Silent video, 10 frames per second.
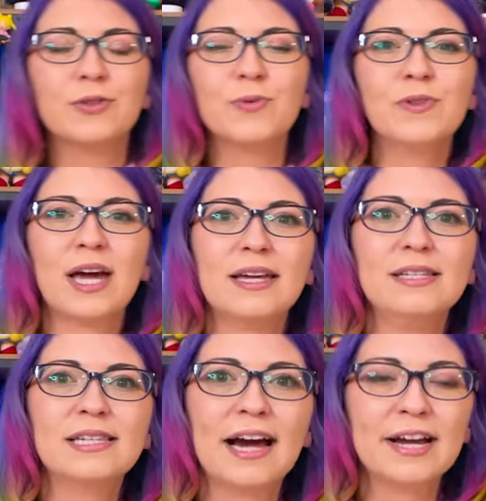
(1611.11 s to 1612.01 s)
through that
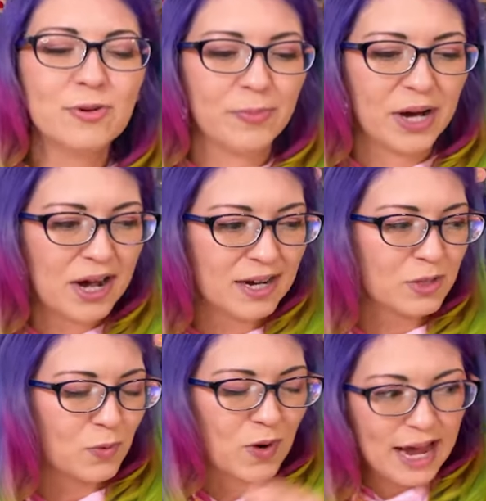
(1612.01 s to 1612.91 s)
entire
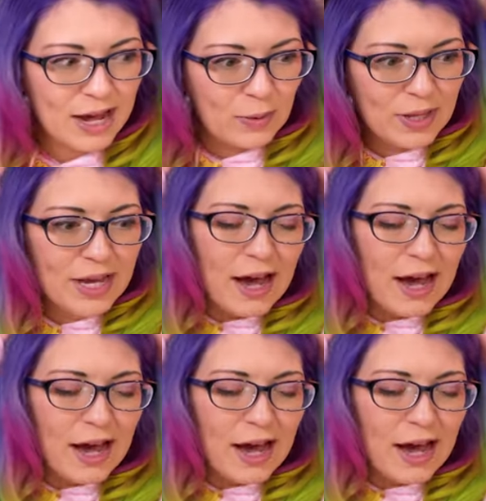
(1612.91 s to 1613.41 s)
box. Wow.